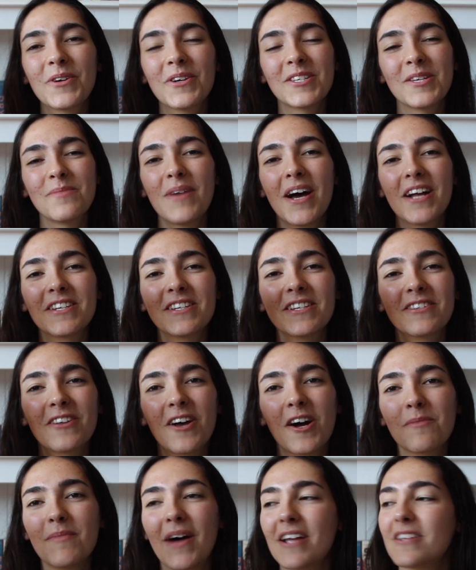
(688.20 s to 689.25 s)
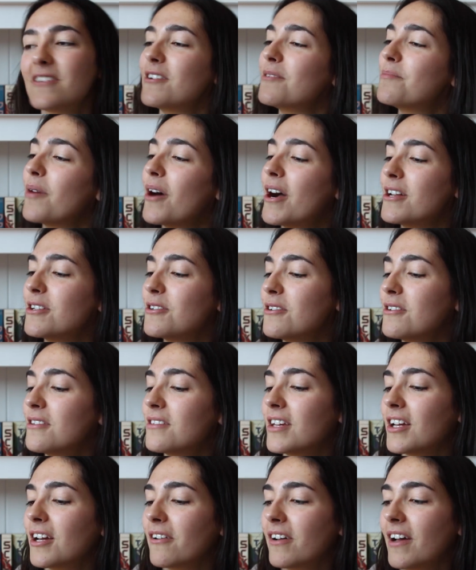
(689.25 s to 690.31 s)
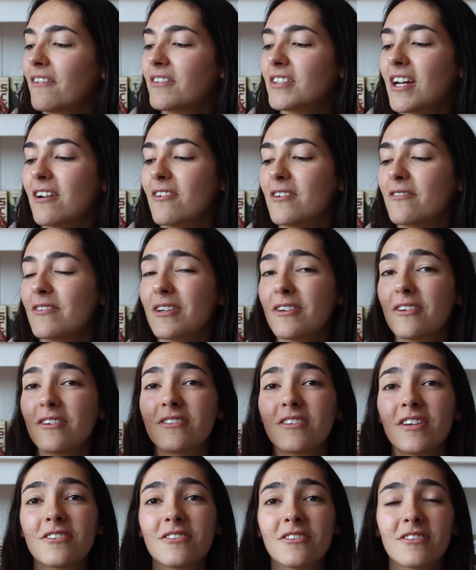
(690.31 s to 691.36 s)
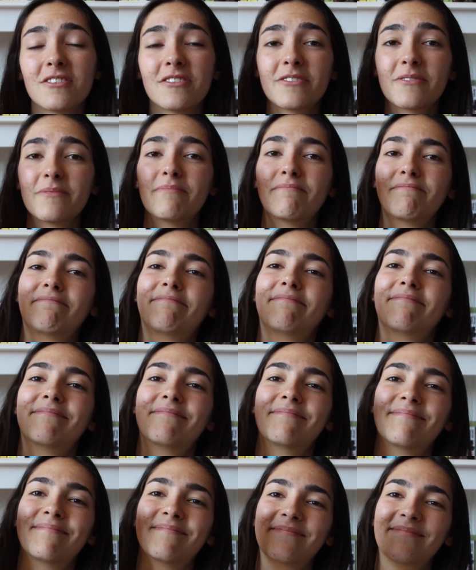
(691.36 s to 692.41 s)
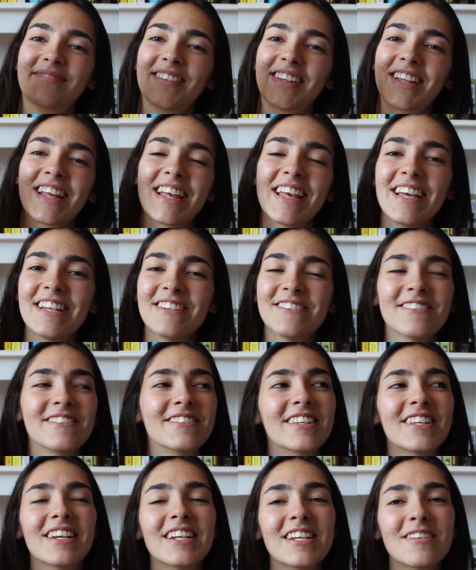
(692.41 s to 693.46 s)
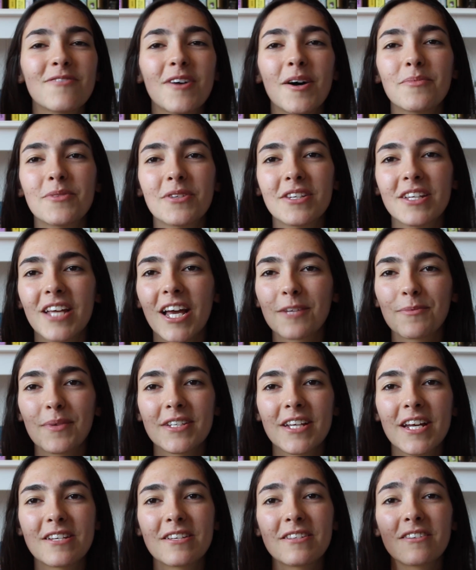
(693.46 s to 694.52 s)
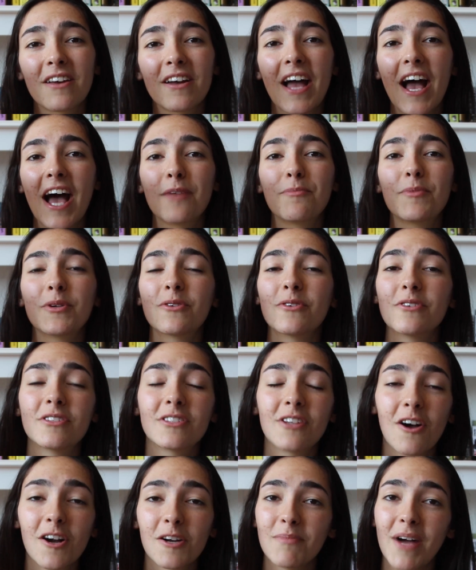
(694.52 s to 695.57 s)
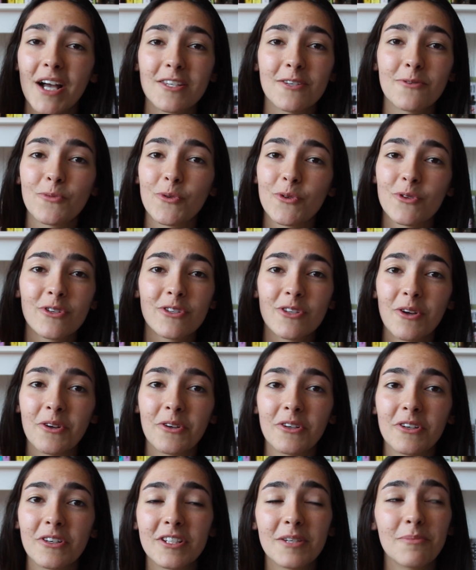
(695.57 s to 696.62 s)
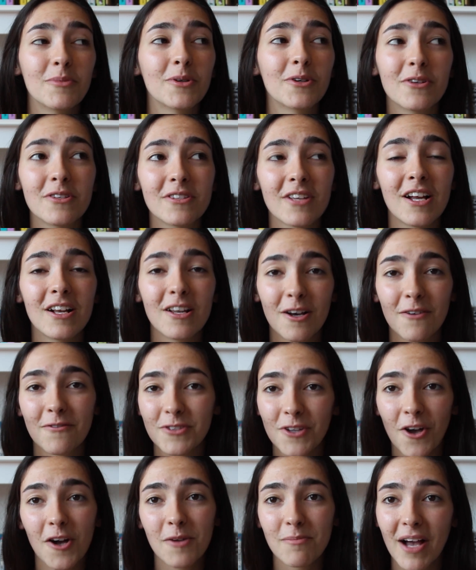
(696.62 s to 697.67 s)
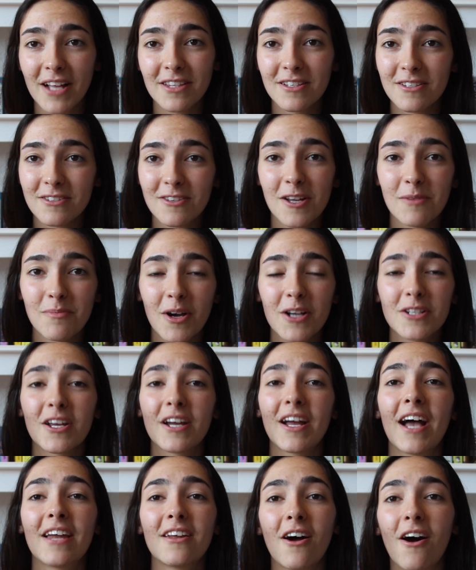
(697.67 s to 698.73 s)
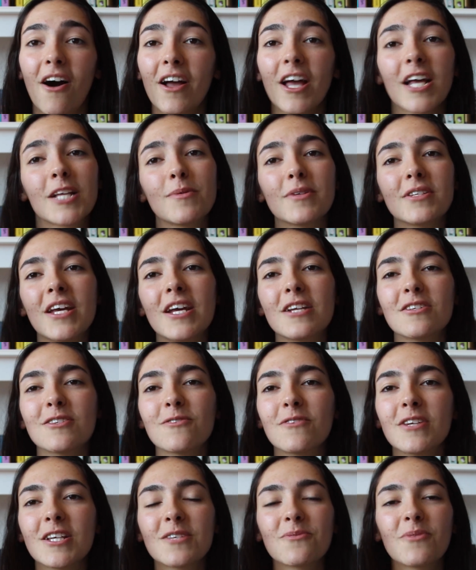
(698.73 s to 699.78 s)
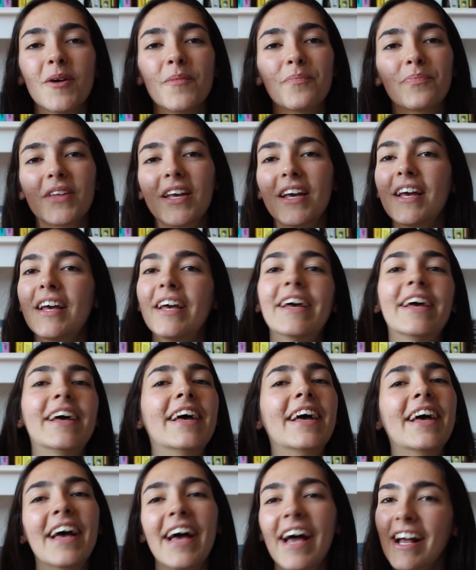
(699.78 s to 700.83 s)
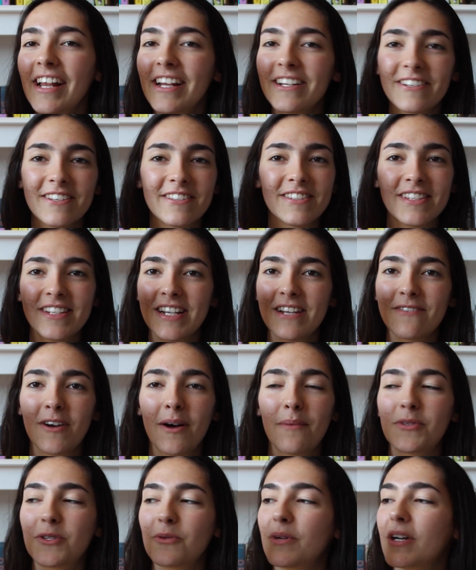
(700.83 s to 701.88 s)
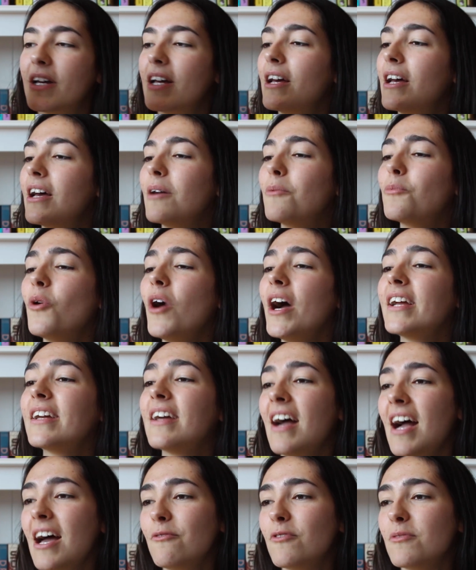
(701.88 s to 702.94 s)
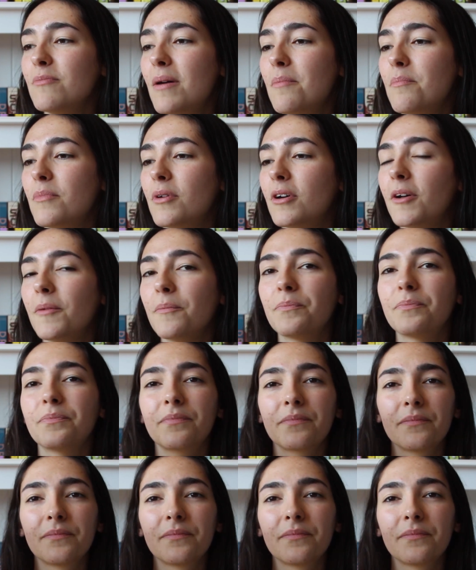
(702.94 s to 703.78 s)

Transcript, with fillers: because it matches dark matter but I do think I'm gonna have to get rid of it because I just it just didn't live up to the expectations I had because dark matter was so good and because I love dark matter so much I had high expectations for this one and it just didn't live up to it. What I can remember